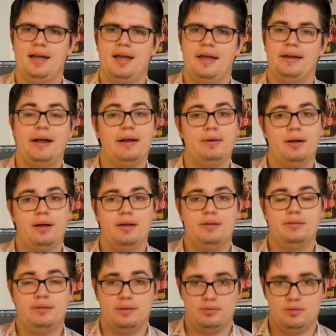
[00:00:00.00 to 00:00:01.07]
And
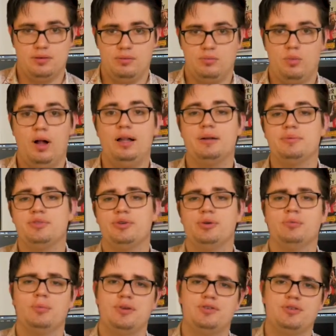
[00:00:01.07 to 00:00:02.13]
while I was
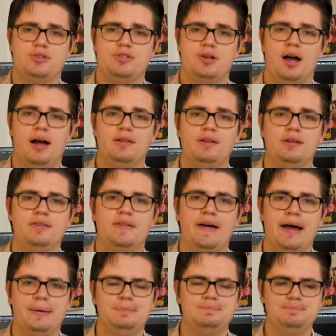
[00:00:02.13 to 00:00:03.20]
doing research, I learned
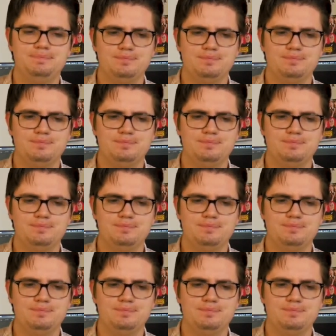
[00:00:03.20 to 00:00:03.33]
that